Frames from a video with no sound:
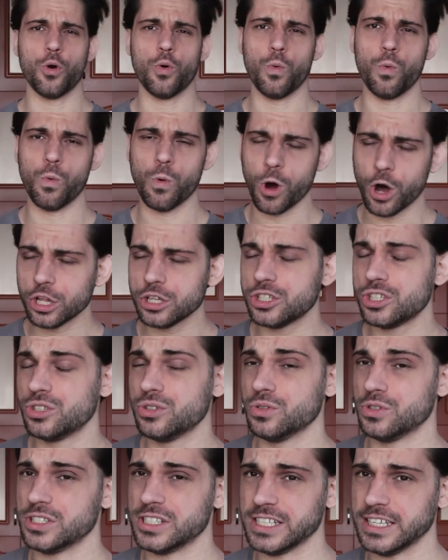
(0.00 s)

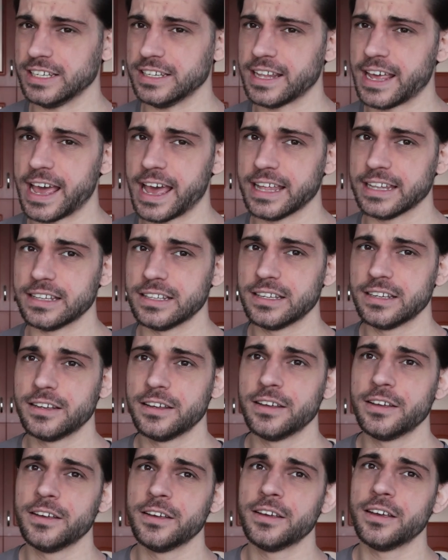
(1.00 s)
want to see that.
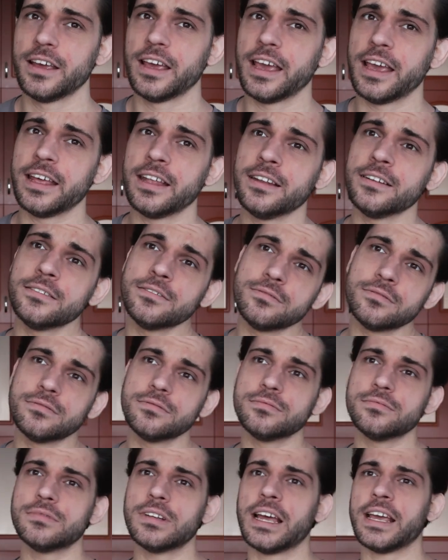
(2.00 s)
And
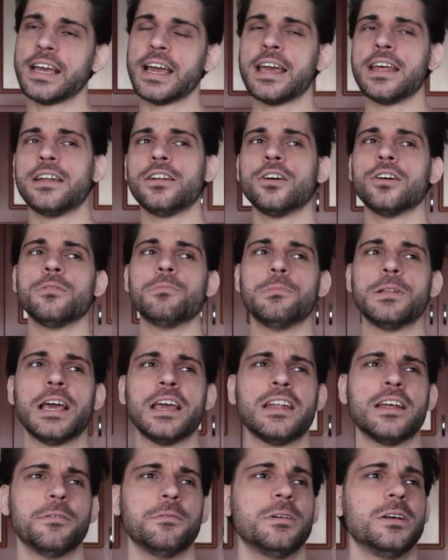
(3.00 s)
I kind of don't
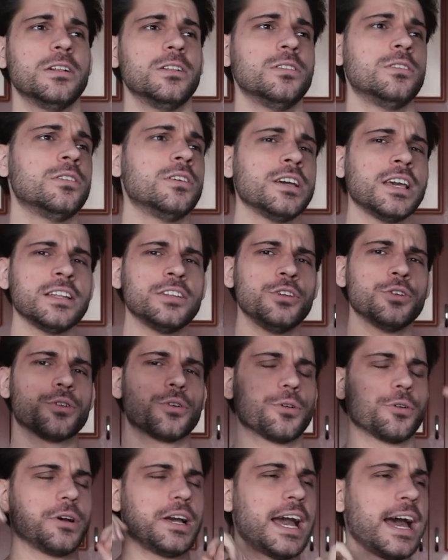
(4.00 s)
blame them. Look at
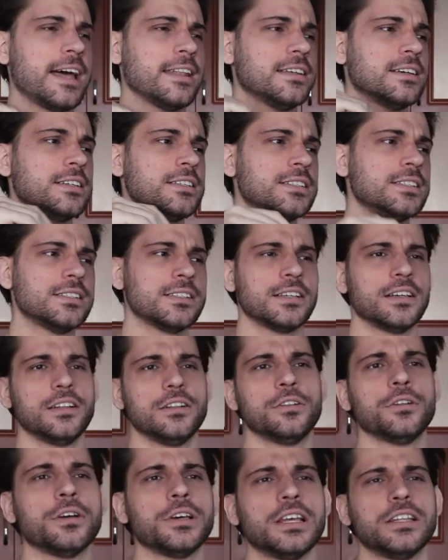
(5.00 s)
your Okadas,
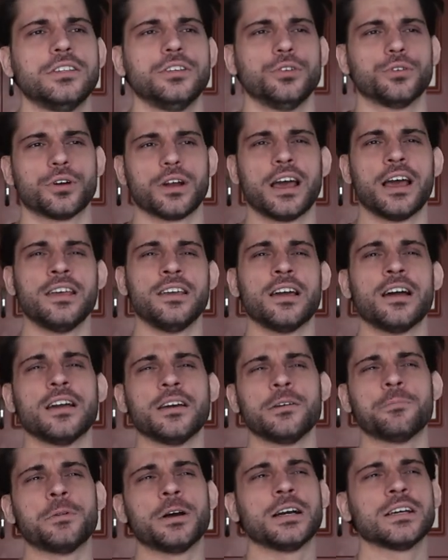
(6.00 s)
look at your
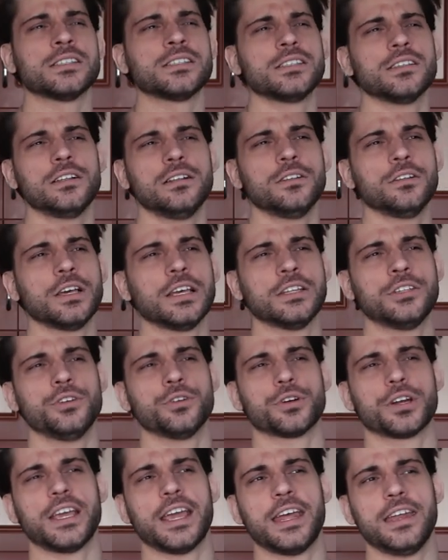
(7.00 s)
Young Bucks, look at
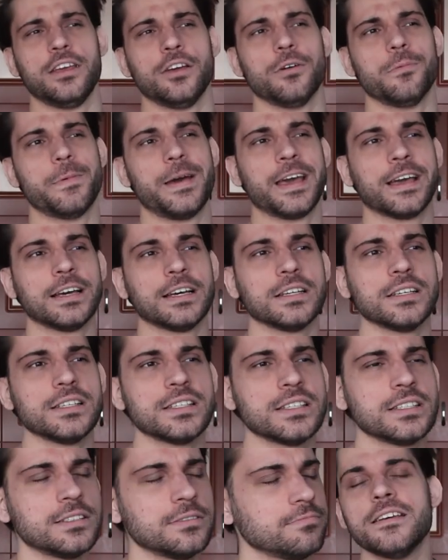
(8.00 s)
your Kenny
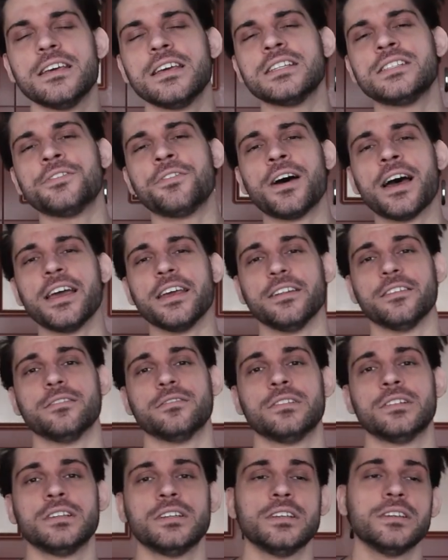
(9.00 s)
Omegas. It's fine.
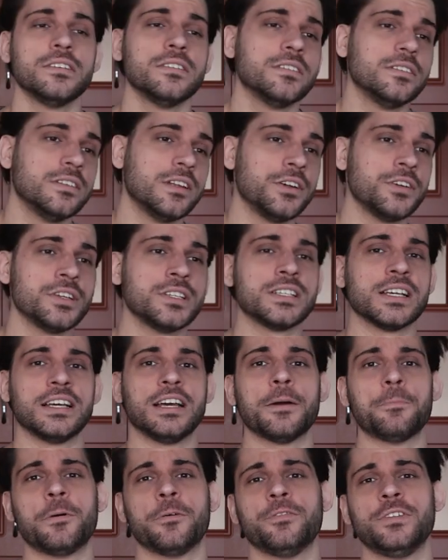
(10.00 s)
There is a
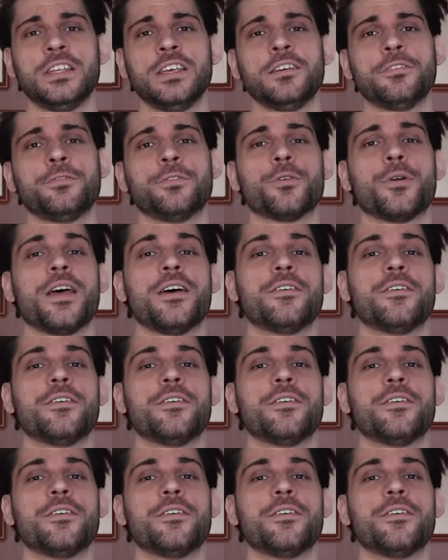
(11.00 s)
cup of tea for